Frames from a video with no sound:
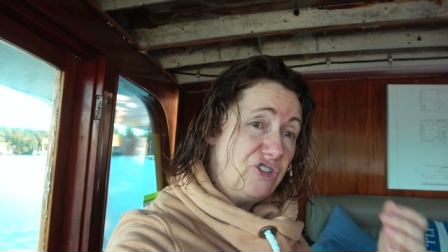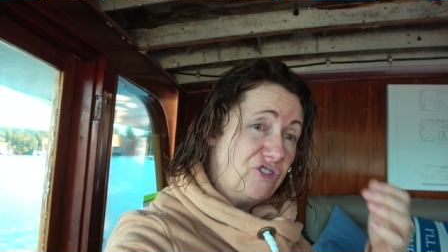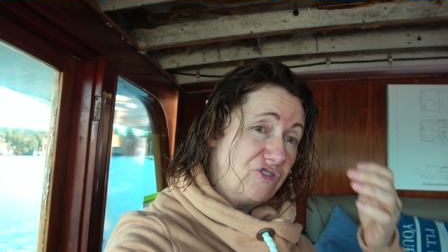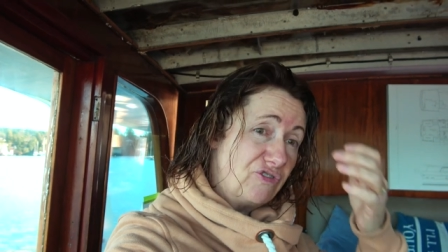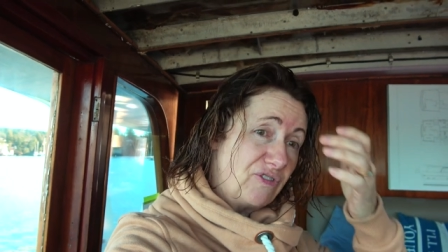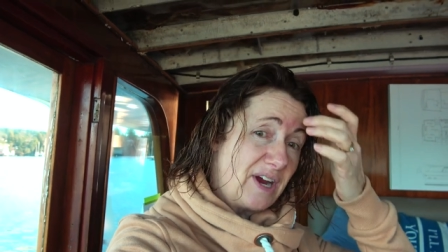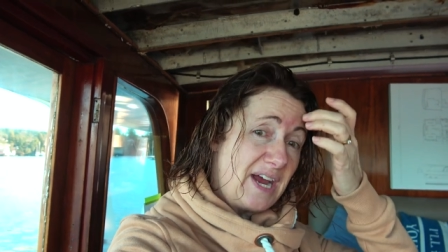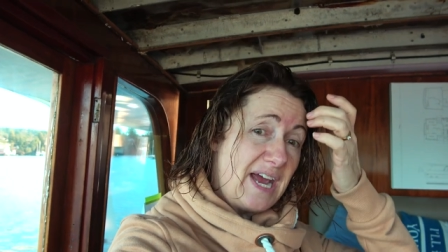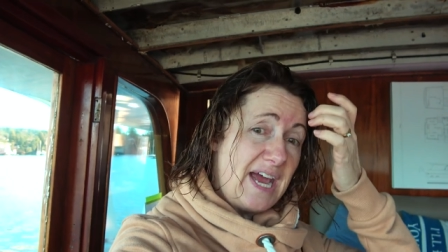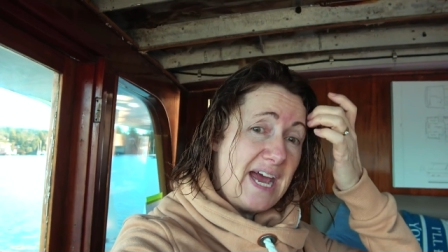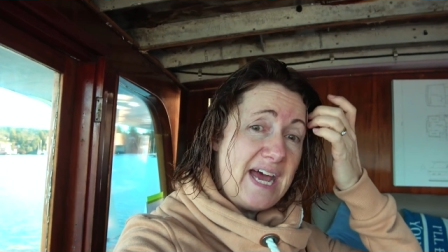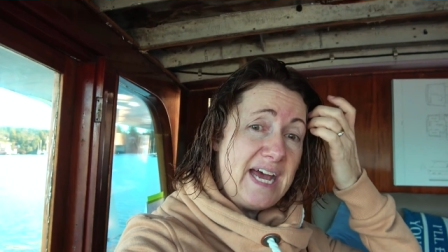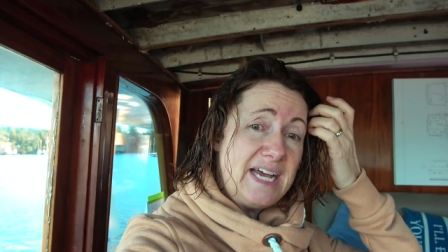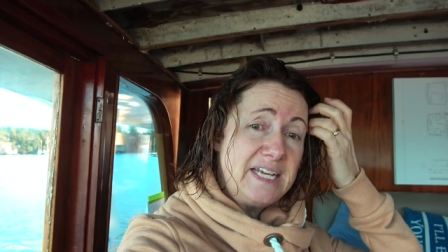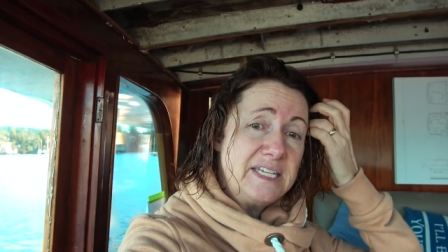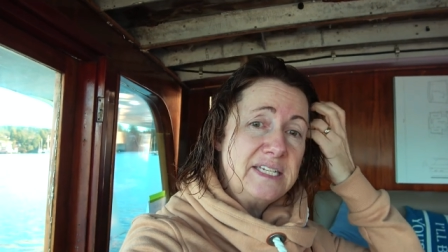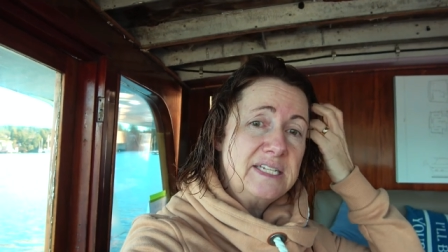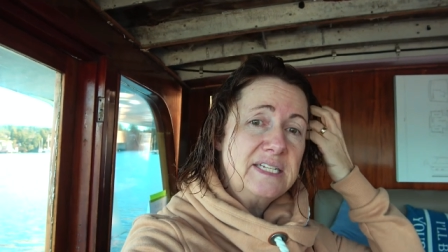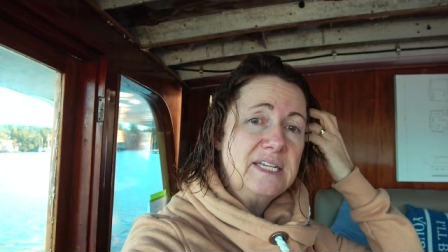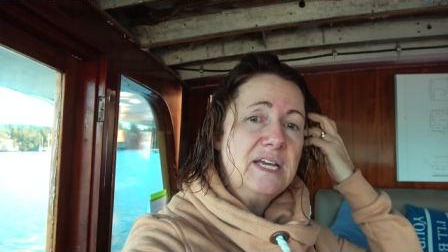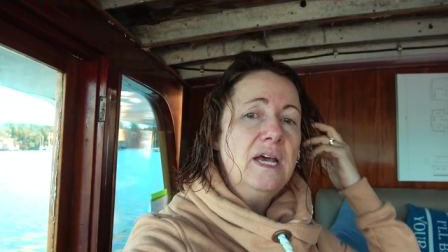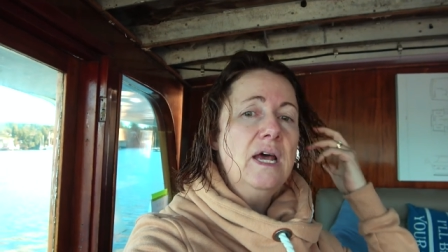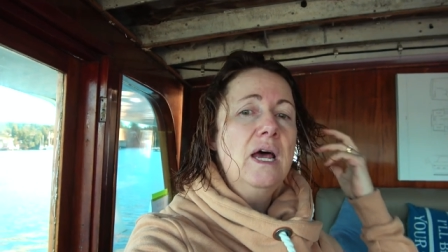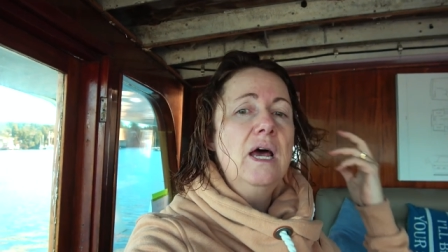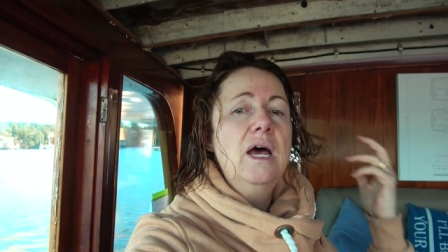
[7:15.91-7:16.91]

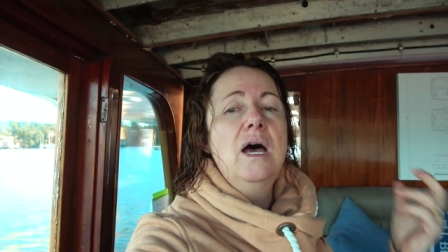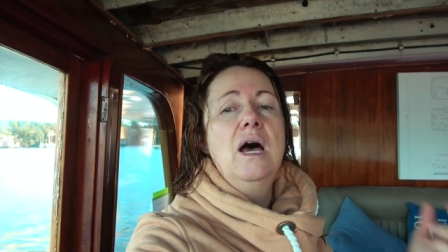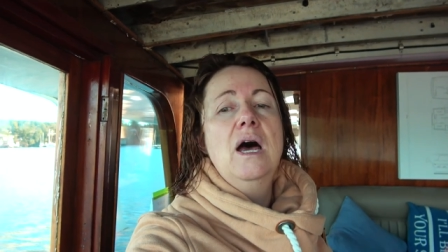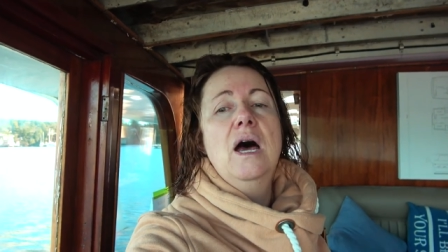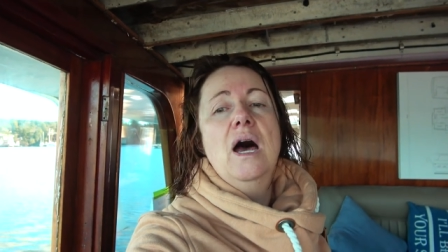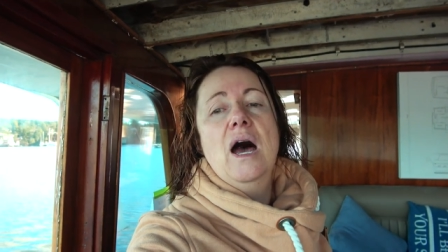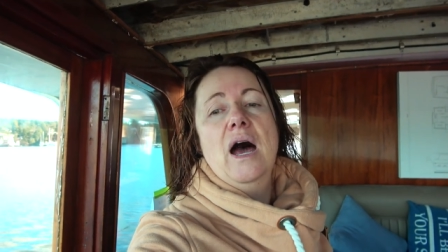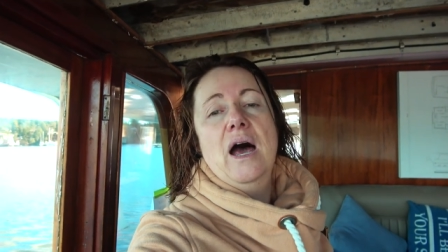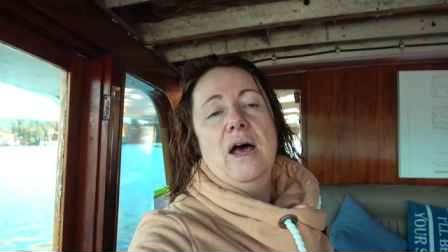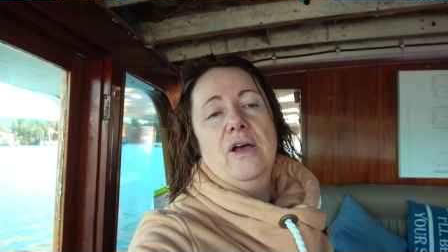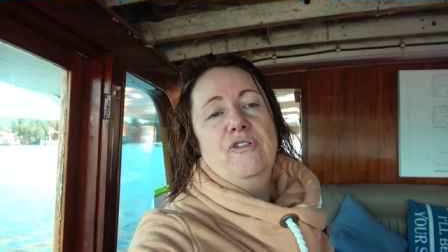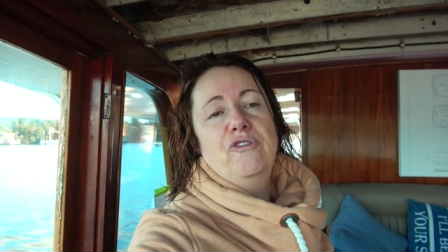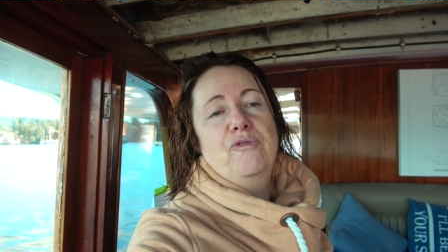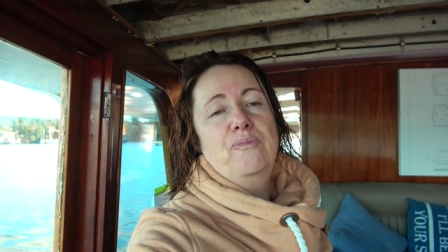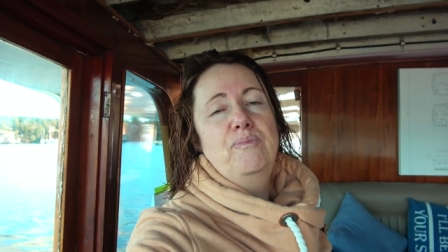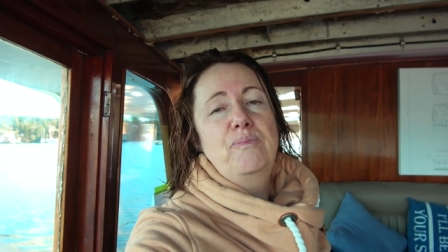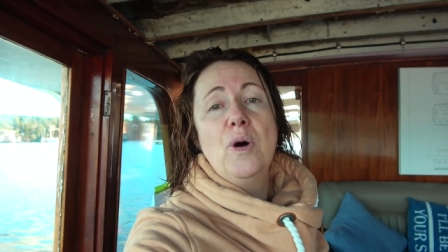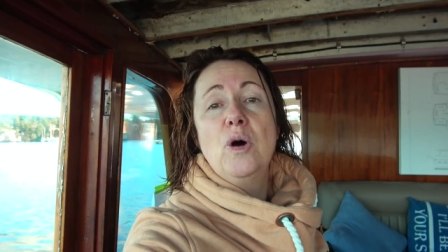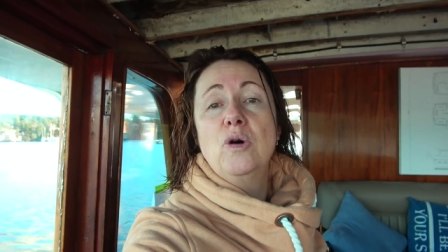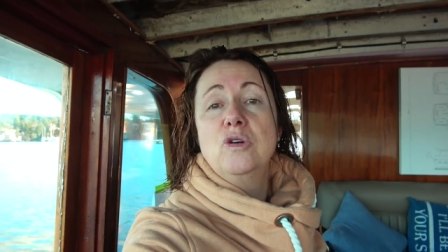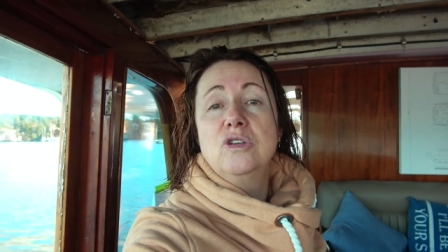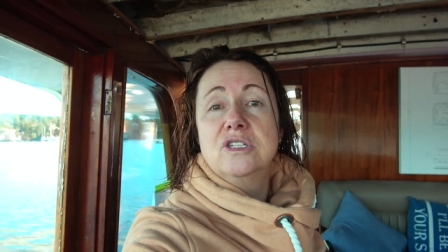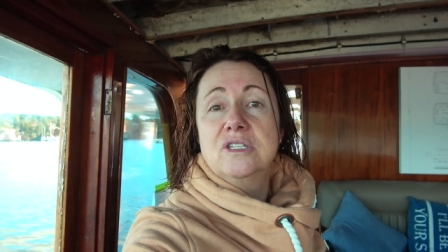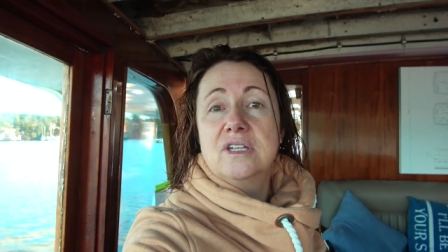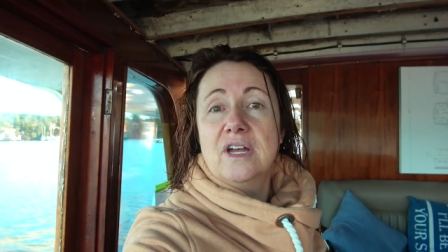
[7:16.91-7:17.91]
dressed, uh,
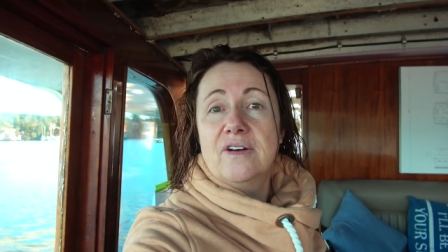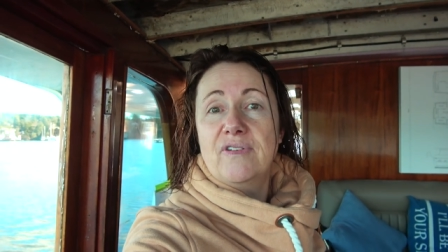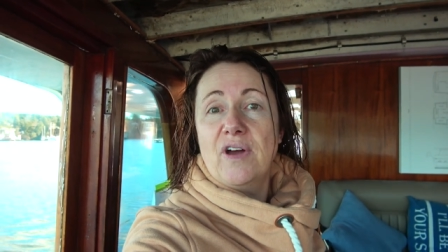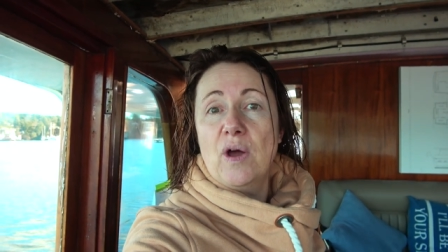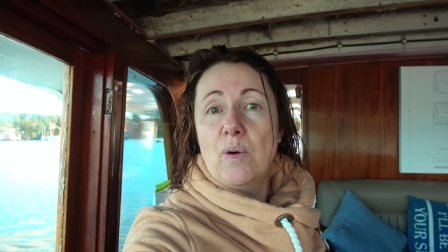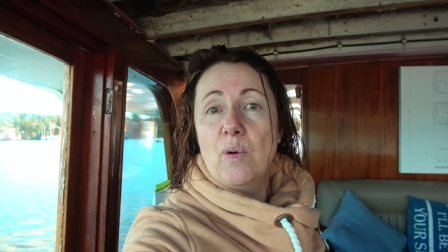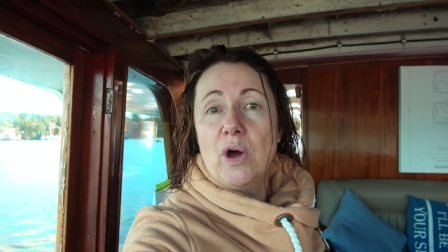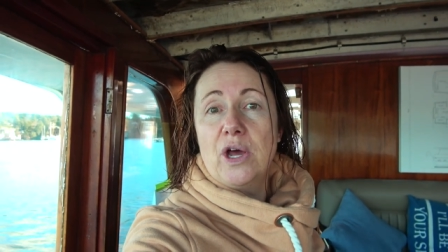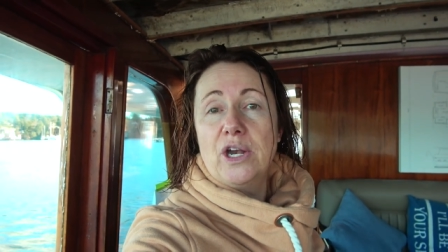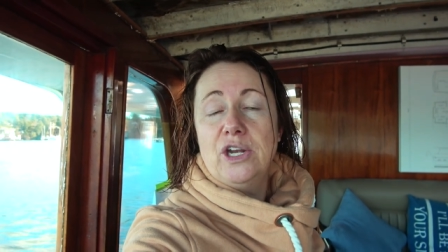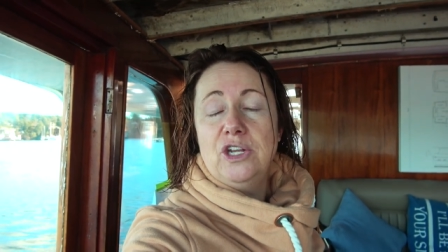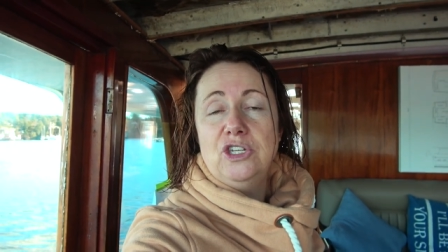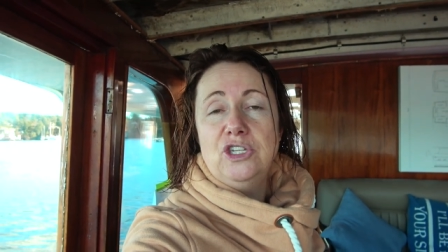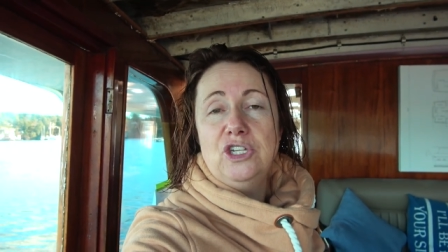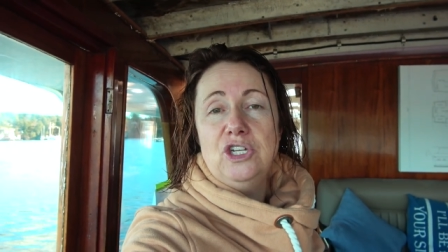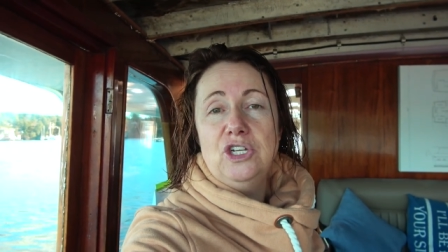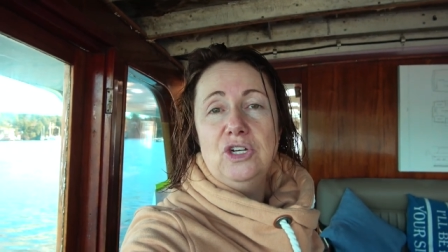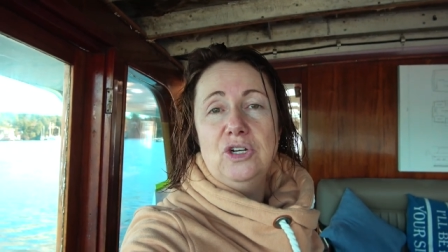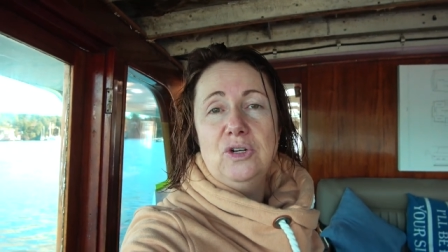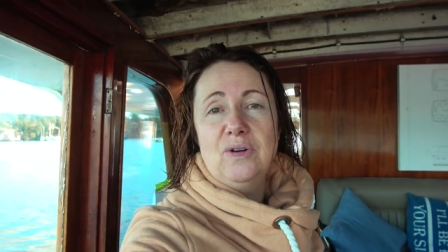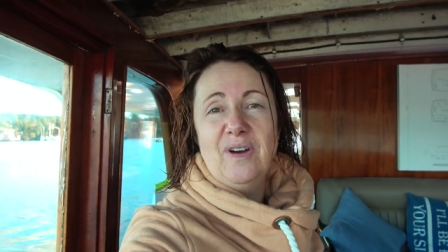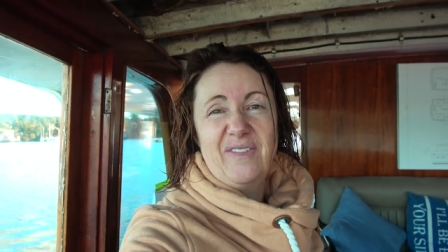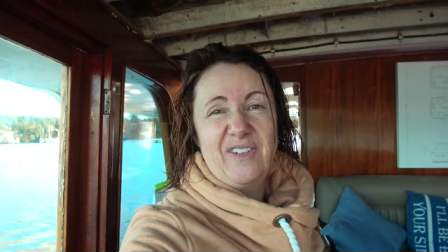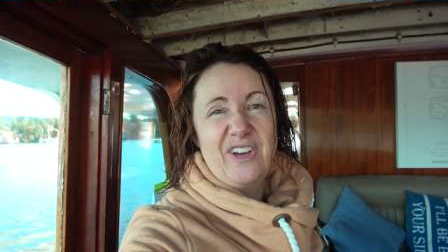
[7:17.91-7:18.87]
boat stuff I want to do.